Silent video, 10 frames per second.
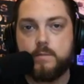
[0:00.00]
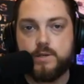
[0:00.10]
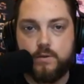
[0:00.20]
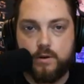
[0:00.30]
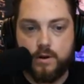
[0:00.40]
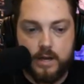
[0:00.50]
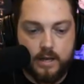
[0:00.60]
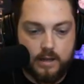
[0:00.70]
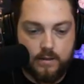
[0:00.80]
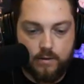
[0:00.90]
So they're
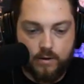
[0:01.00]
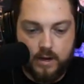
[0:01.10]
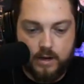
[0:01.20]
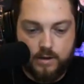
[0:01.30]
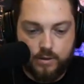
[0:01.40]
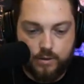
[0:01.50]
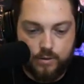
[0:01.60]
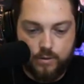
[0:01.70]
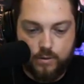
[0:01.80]
gonna do,